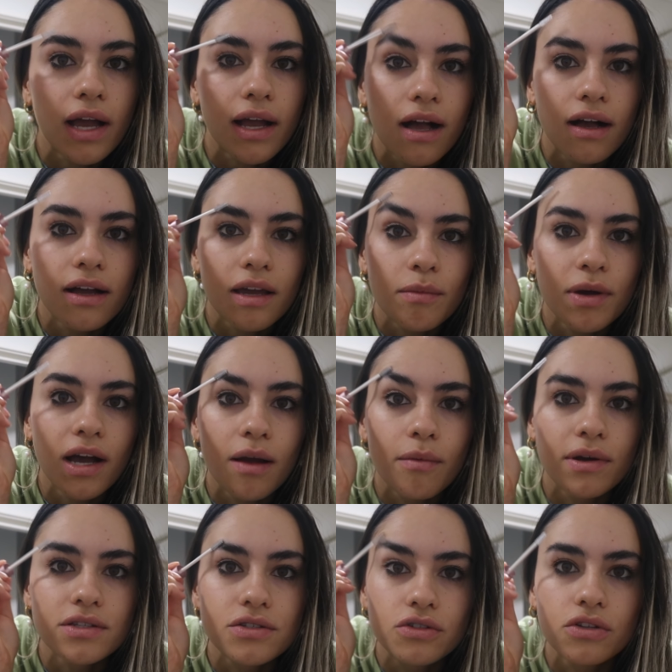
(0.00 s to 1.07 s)
I can't get my
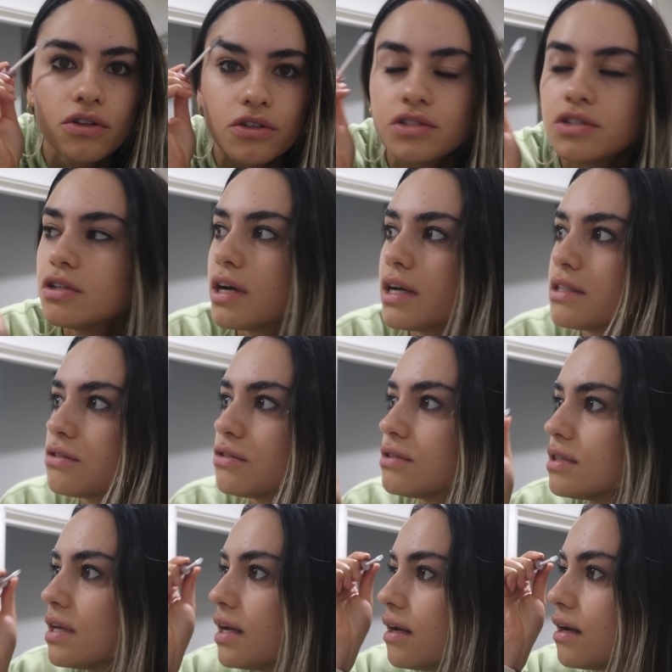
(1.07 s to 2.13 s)
eyebrows too close to you guys
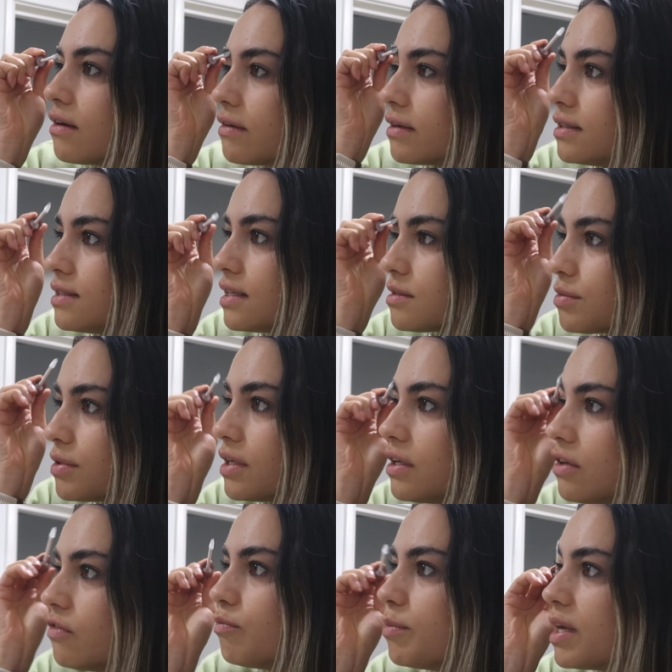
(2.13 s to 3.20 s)
because they are in desperate
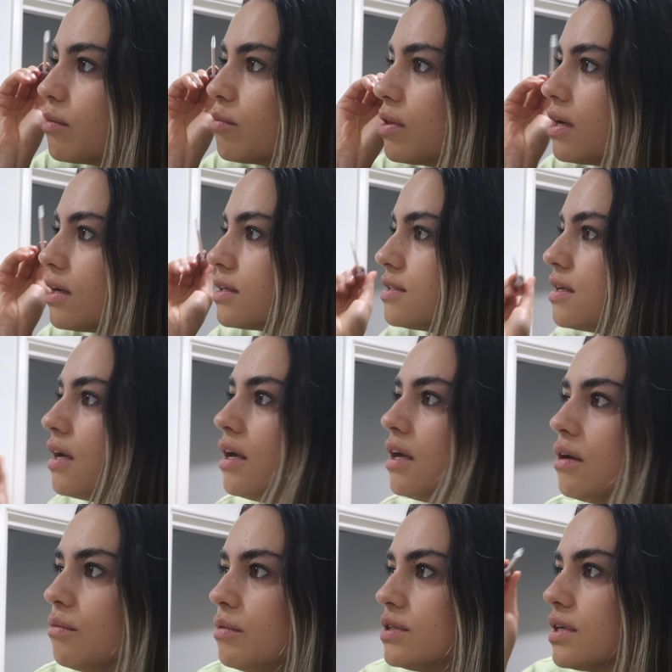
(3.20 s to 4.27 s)
need of being plucked,
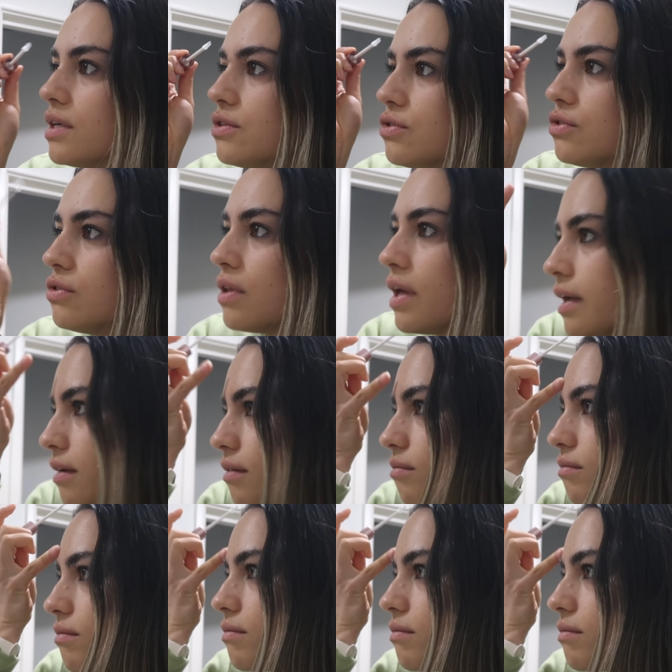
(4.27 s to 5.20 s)
which I do like